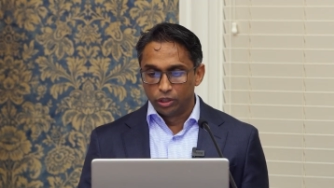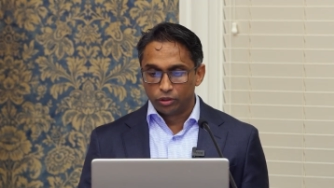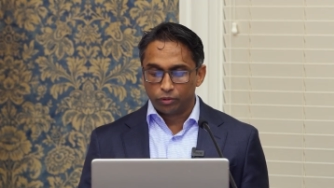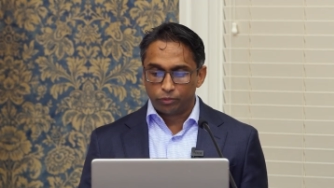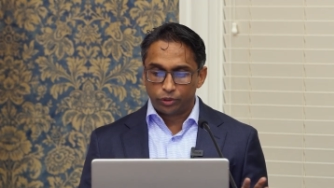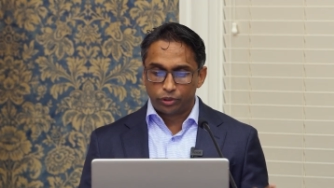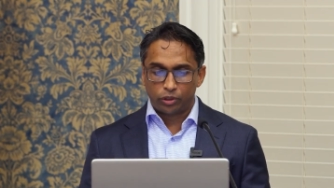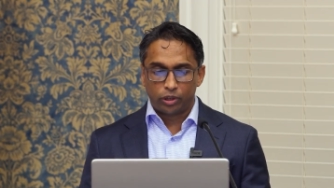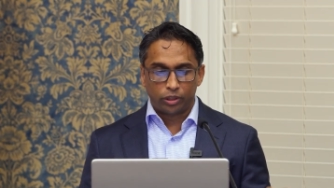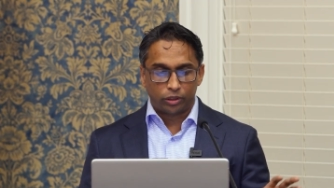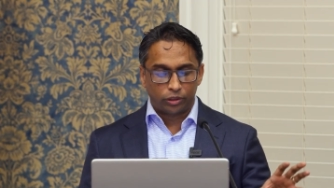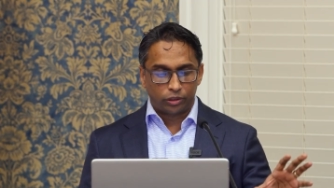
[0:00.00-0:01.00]
So if we
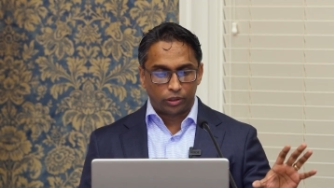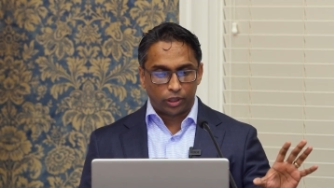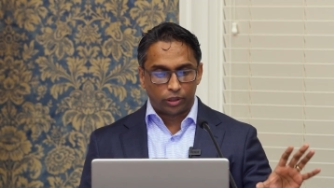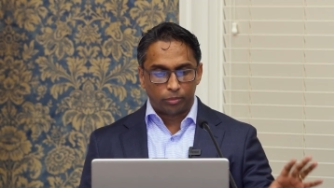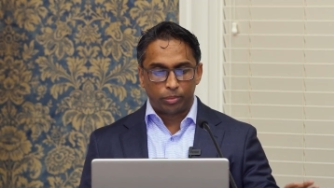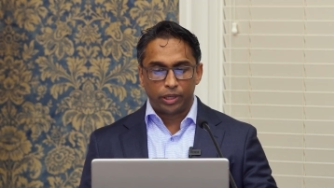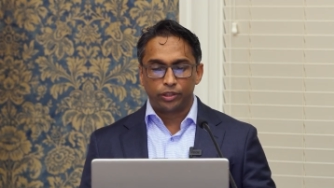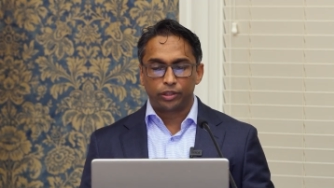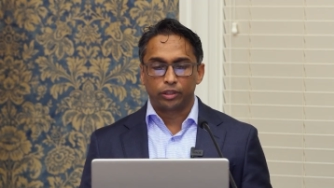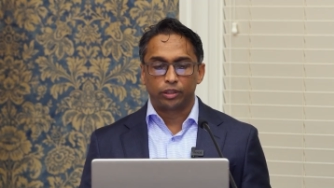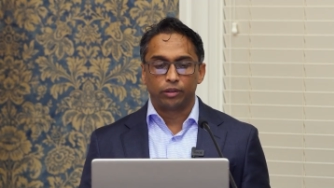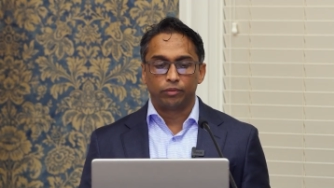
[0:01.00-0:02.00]
start at the
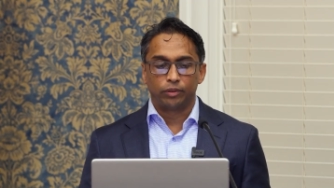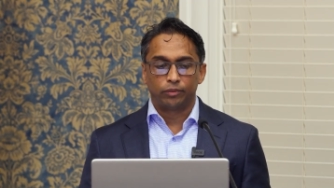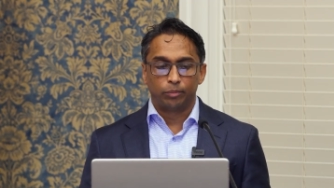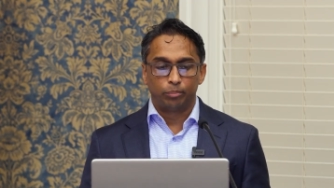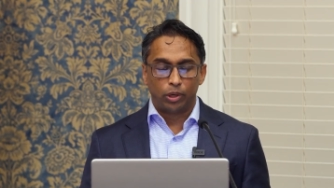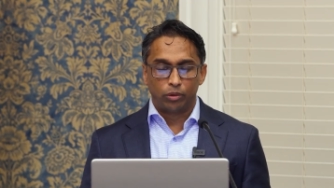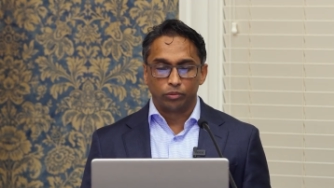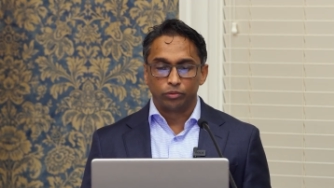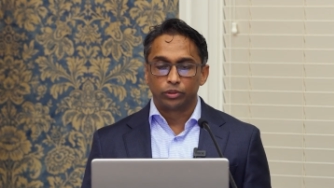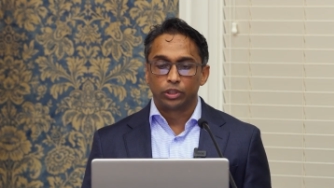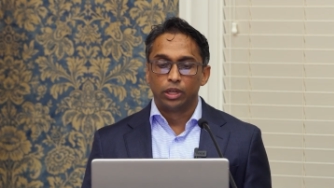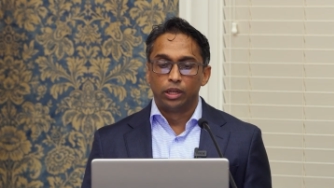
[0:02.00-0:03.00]
basic level of the
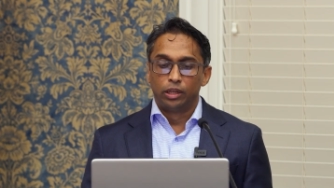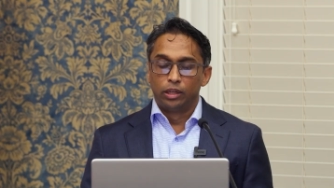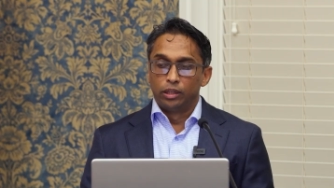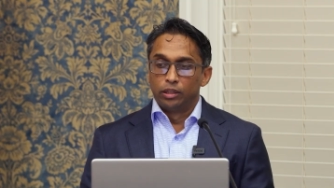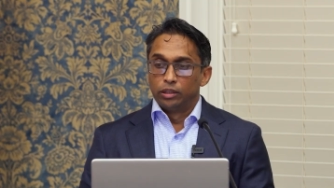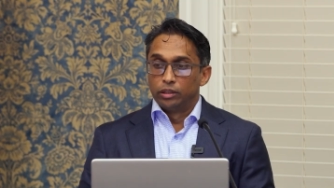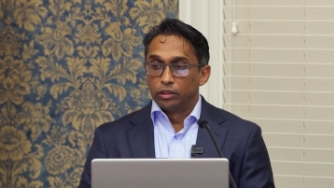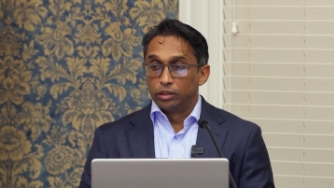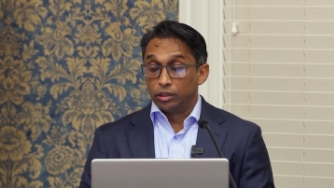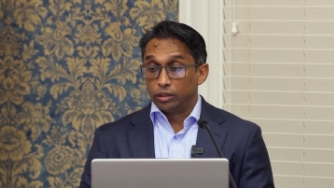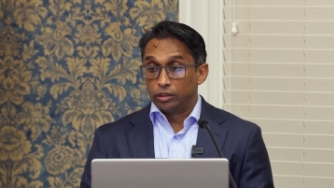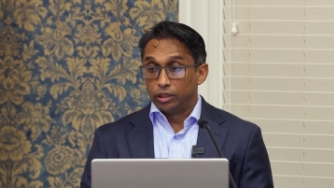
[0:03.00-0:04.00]
bones,
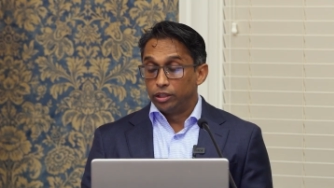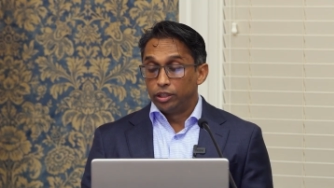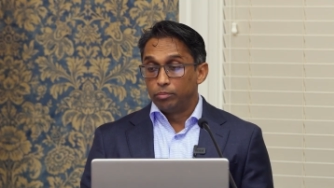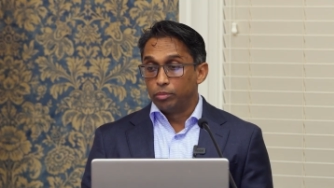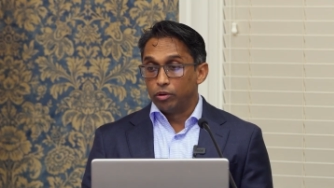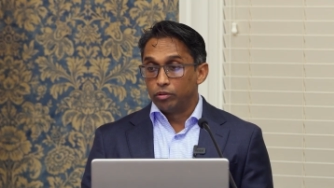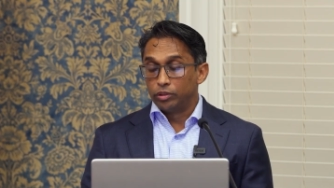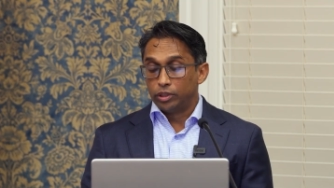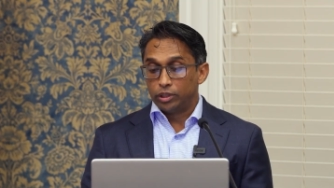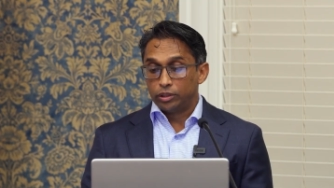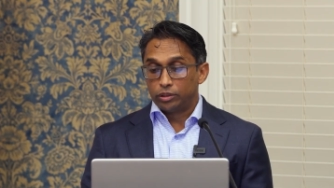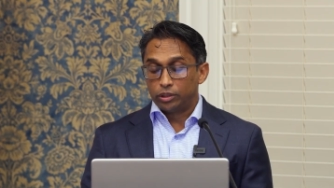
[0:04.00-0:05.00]
the knee bone
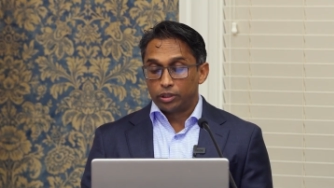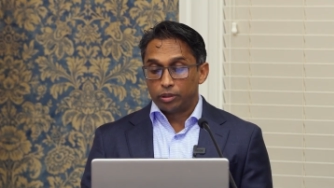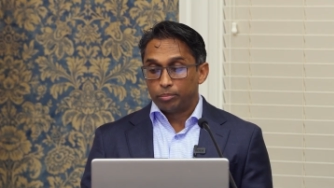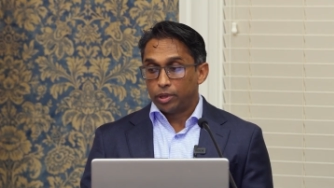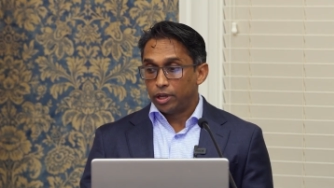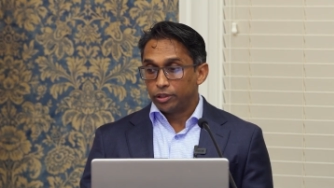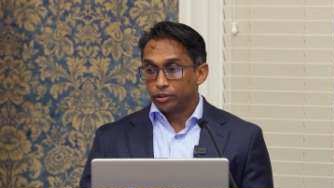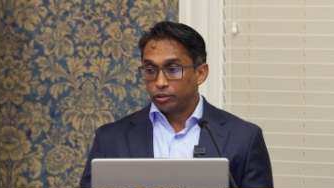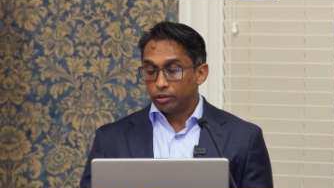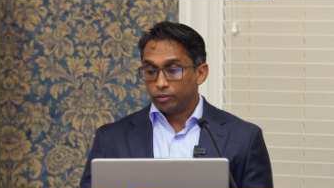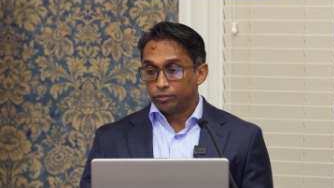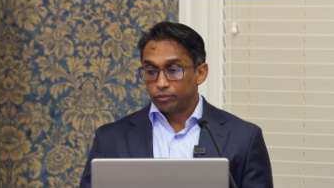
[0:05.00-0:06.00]
is the composite
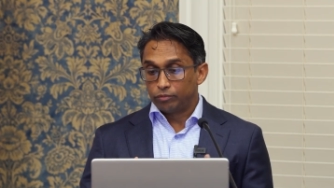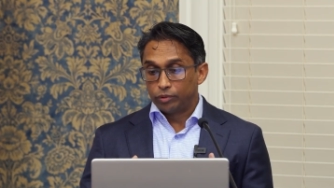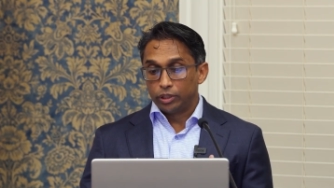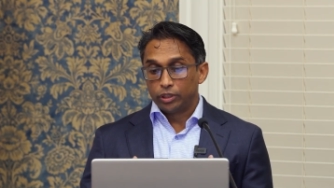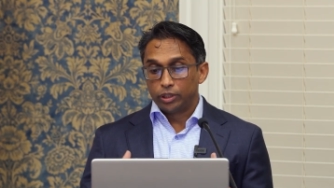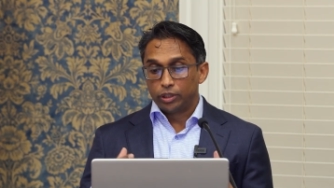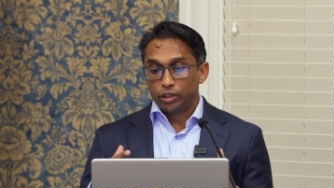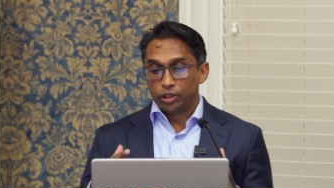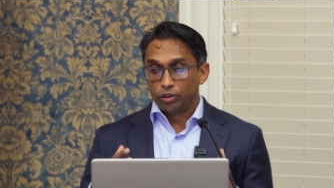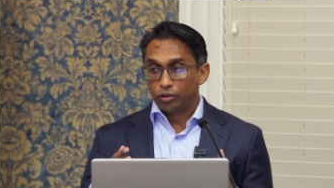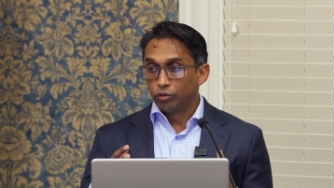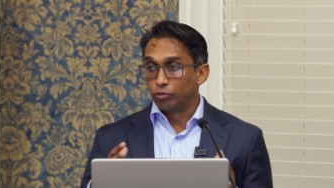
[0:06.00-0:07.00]
of really
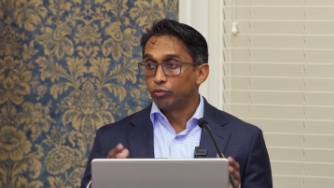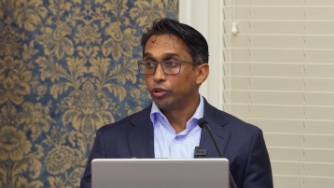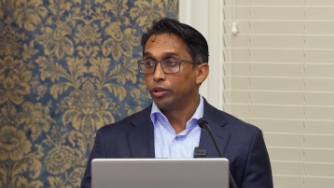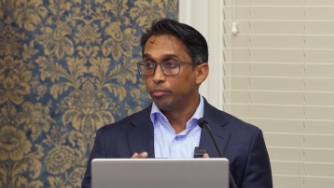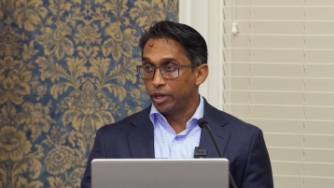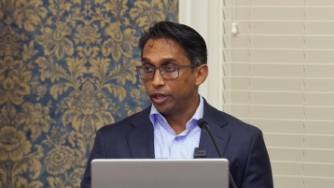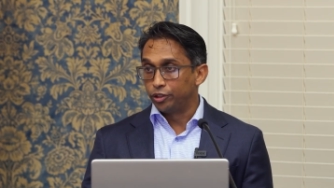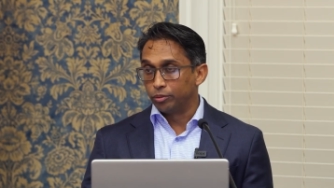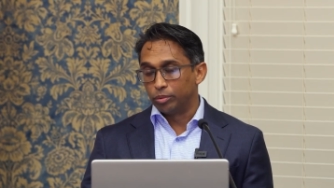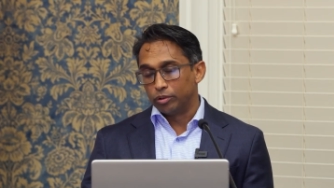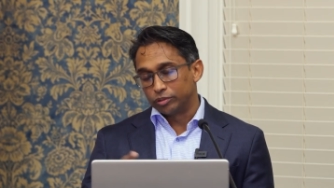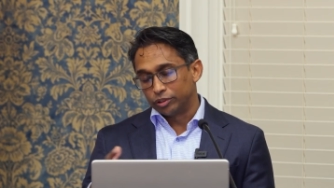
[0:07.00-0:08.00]
3 major
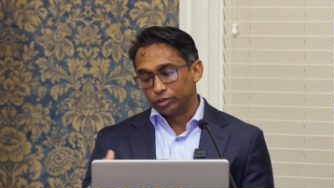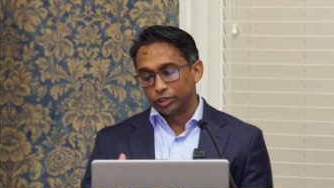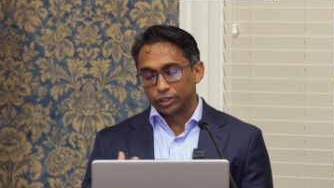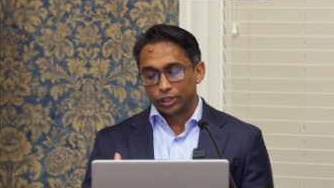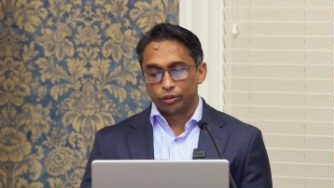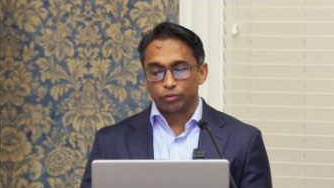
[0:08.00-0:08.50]
bones, and you can say